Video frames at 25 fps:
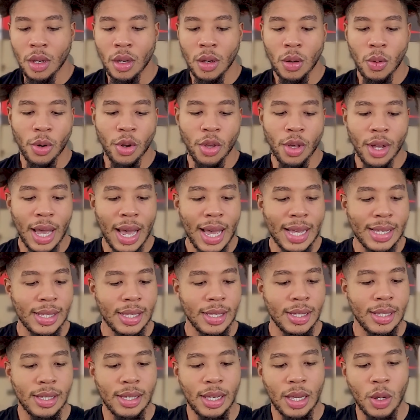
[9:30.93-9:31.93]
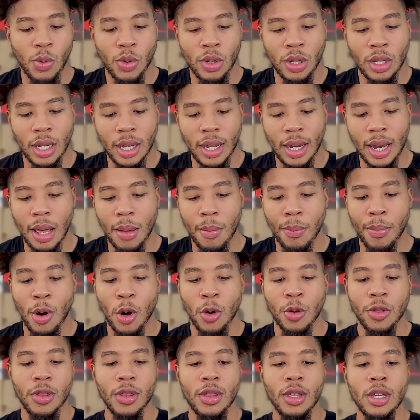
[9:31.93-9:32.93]
where you guys can see, we're looking at
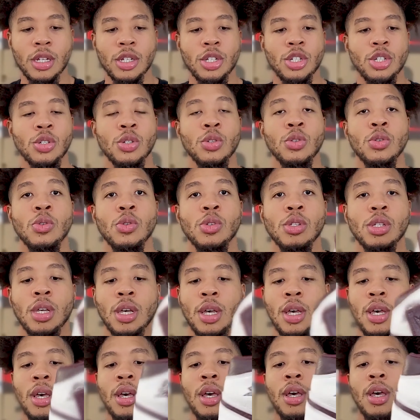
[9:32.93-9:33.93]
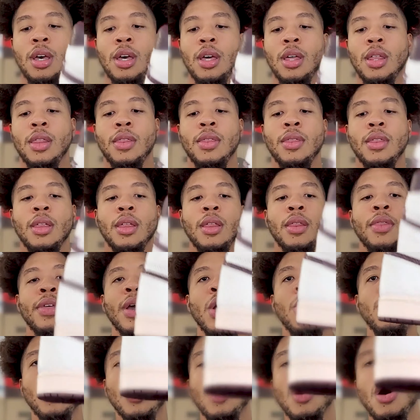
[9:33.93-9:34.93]
both of these shoes. They
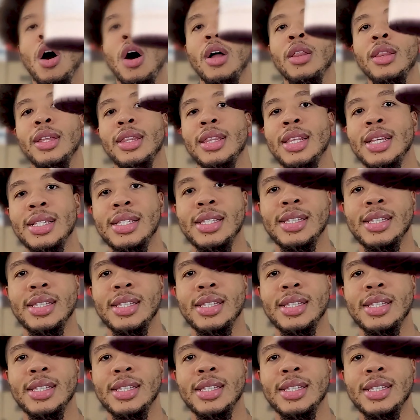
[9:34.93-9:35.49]
were calling this